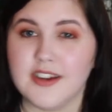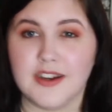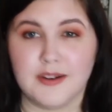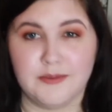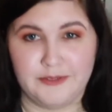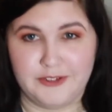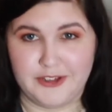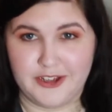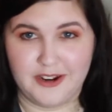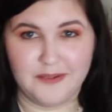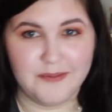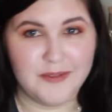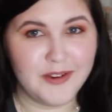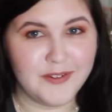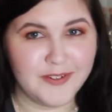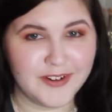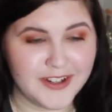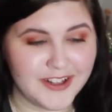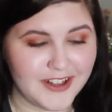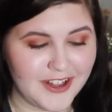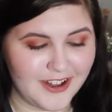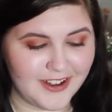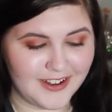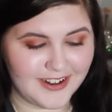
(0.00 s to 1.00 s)
I'm gonna be
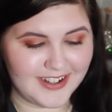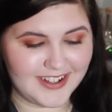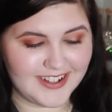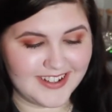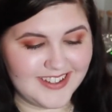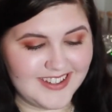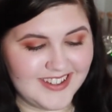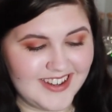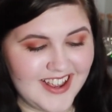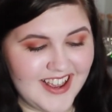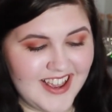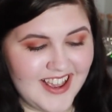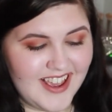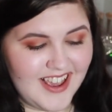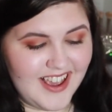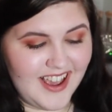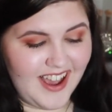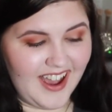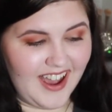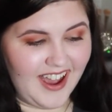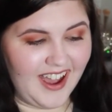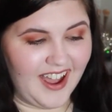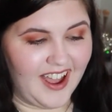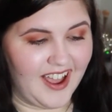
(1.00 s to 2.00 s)
real honest.
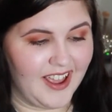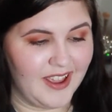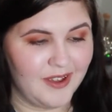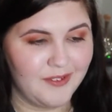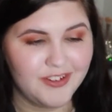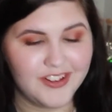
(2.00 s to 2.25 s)
I